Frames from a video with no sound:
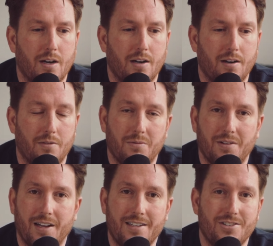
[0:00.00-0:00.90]
well,
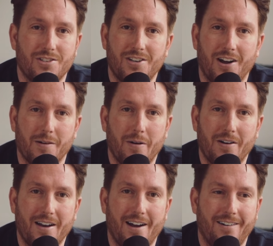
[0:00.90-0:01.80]
let's just talk about
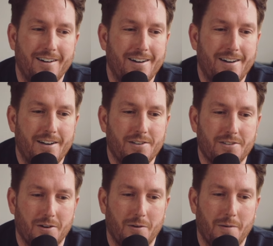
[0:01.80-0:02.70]
it now.
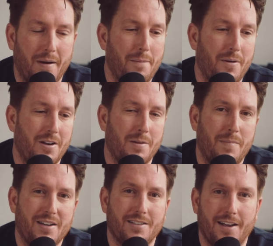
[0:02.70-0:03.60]
So in my opinion, the
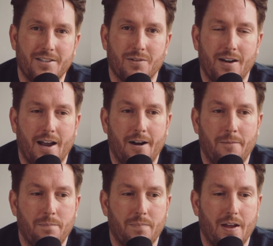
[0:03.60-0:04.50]
best lens right
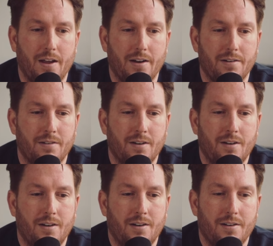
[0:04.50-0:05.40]
now, and
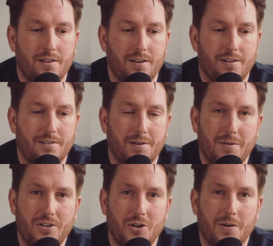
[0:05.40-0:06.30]

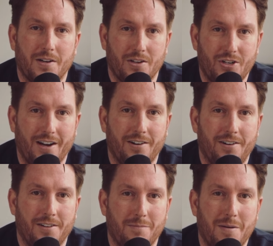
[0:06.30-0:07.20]
somebody joked on the
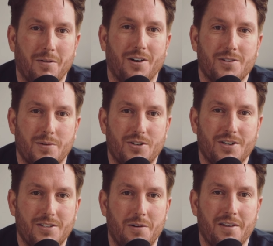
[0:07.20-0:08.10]
channel that people aren't switching
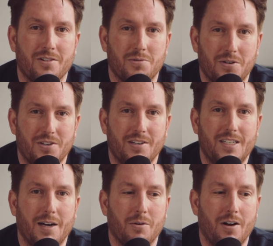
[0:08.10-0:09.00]
to Sony, they're switching
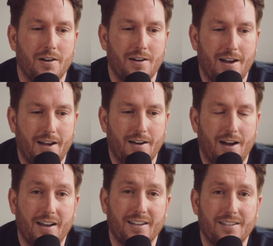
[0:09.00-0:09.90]
to Tamron. And
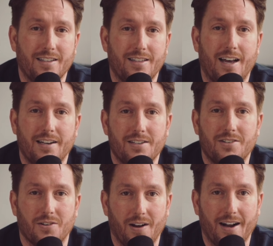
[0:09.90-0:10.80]
I think that that is
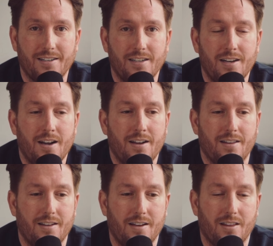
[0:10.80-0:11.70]
correct.
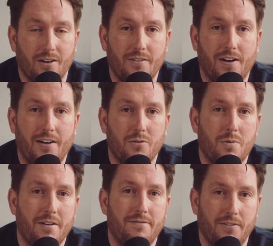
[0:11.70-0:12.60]
The
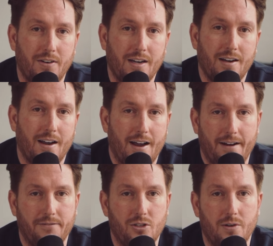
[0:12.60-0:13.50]
35-150mm
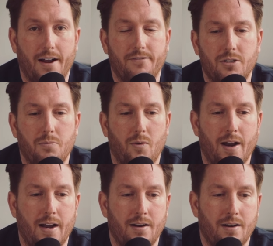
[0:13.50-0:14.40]
f2 to
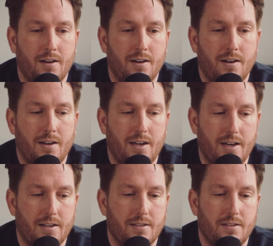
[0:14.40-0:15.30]
f2.8
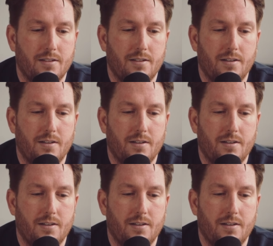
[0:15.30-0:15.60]
is,